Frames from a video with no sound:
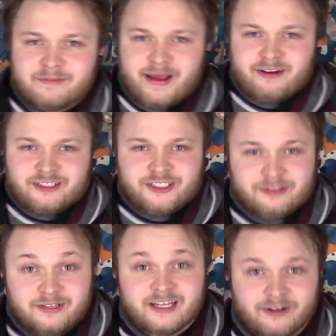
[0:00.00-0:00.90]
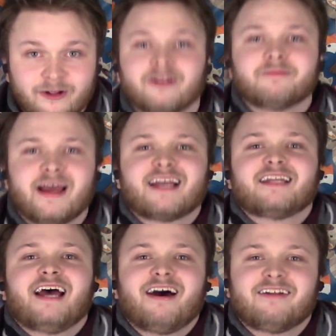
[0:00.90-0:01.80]
on the parachute and then hold it back
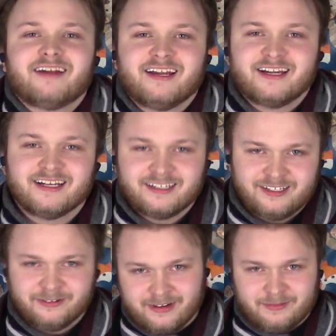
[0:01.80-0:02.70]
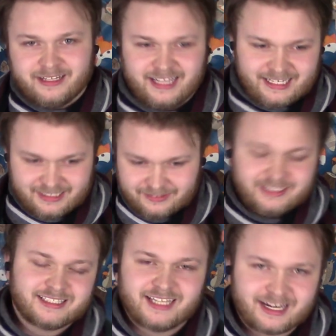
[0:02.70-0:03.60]
down, and you were able to land. There's
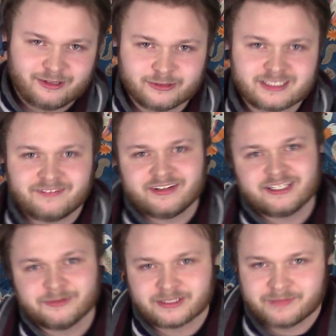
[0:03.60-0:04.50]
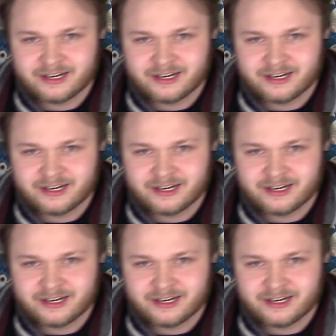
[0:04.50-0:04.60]
just a lot of cool stuff you could do with the